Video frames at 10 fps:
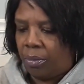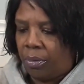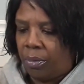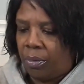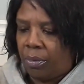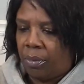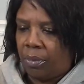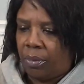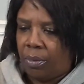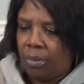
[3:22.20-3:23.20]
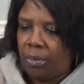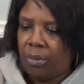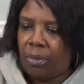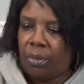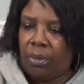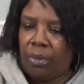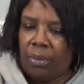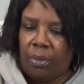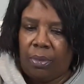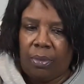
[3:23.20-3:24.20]

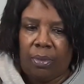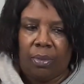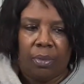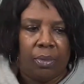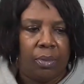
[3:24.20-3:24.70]
(silent)